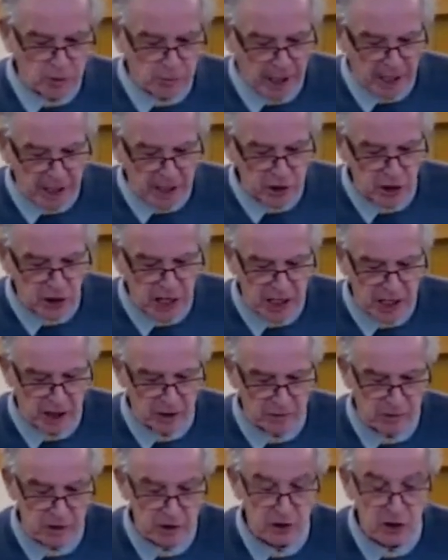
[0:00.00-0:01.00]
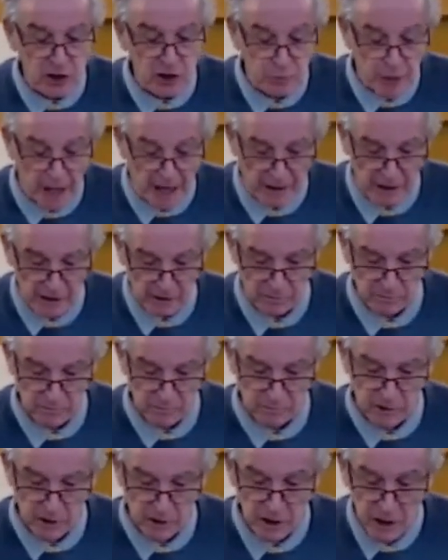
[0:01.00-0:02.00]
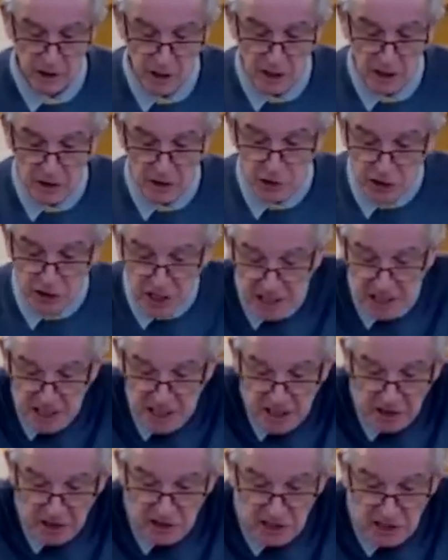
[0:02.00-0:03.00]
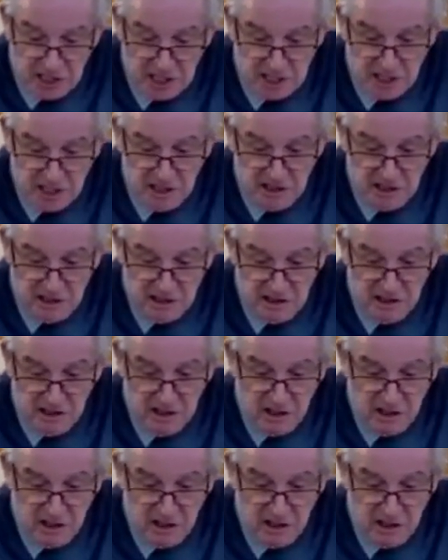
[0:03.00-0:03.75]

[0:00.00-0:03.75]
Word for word: by Jacob, she's barren. She sees her sister,